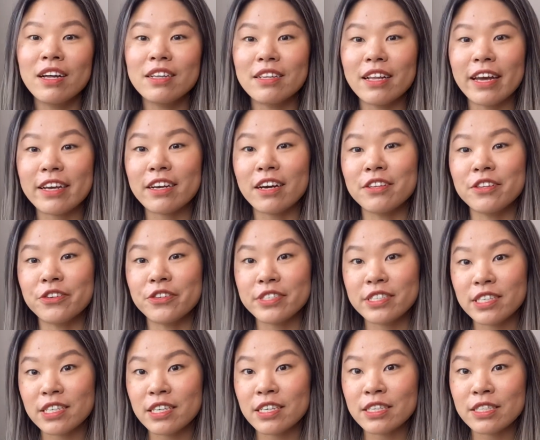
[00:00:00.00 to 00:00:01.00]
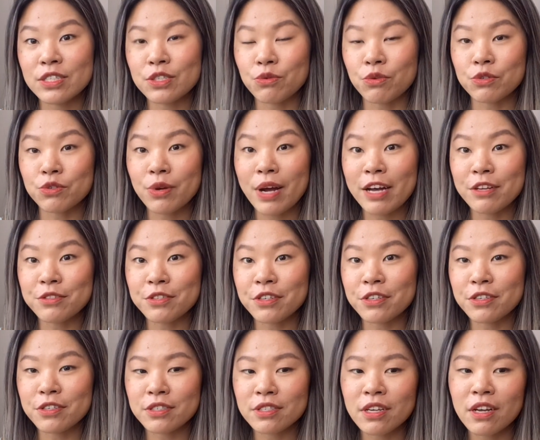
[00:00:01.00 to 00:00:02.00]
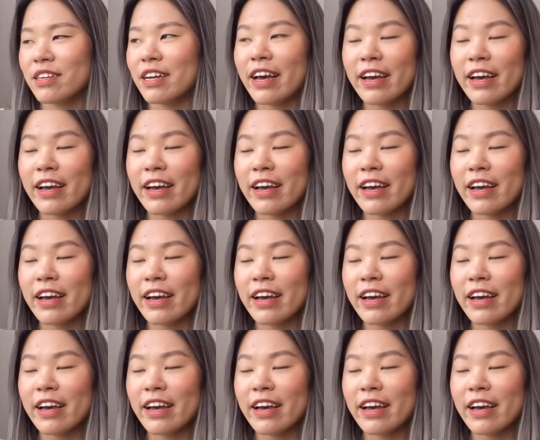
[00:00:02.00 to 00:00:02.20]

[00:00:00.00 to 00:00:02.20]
light colored jeans or trousers,